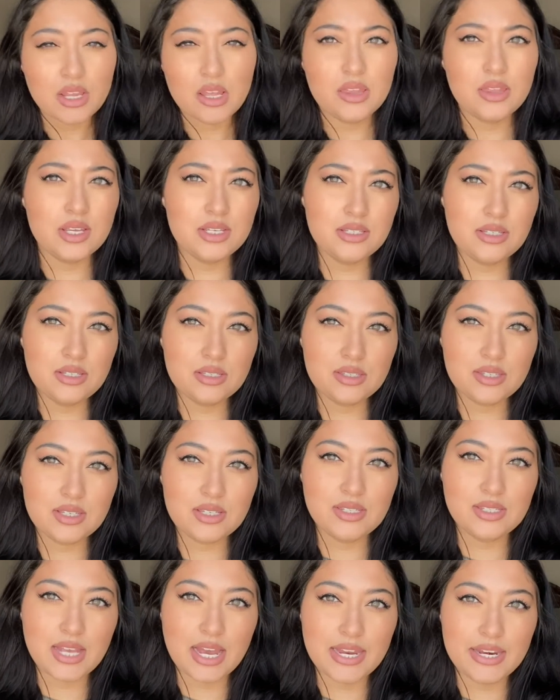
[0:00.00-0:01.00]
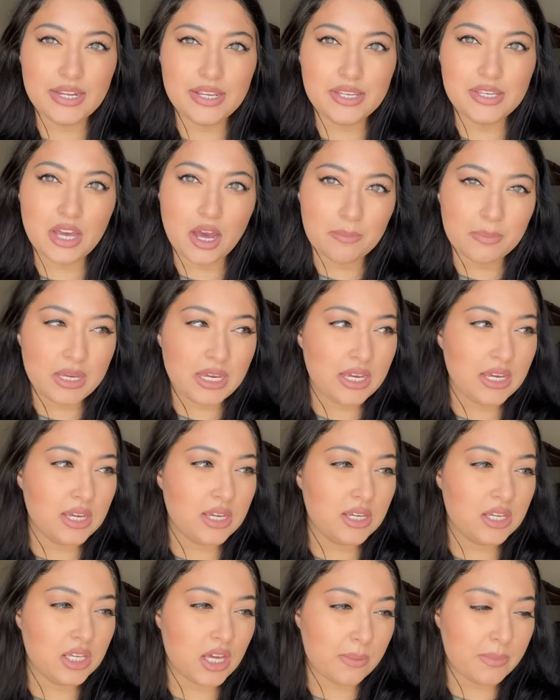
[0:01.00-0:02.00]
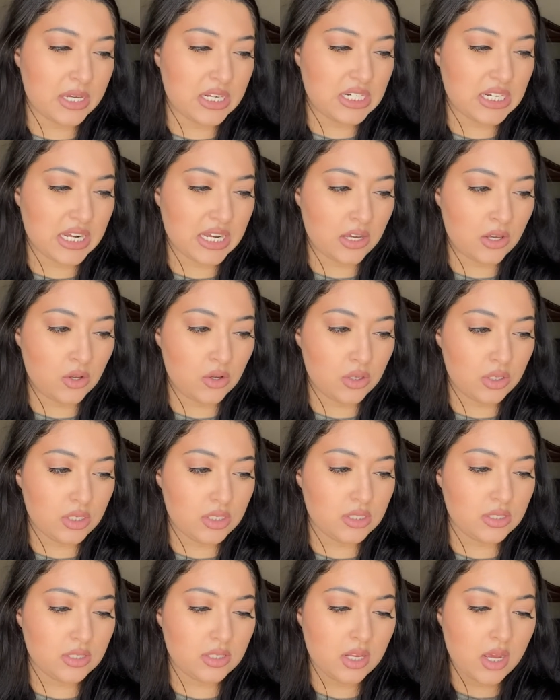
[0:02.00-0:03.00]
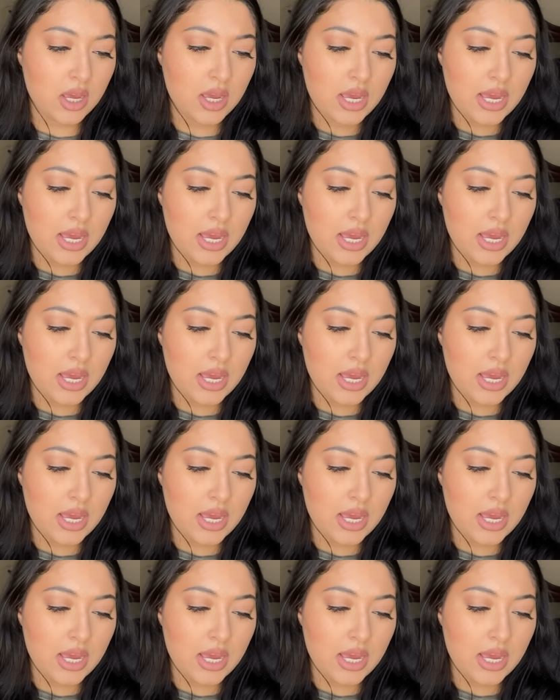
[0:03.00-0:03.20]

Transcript: This is the scent Yummy, Yummy Tingles,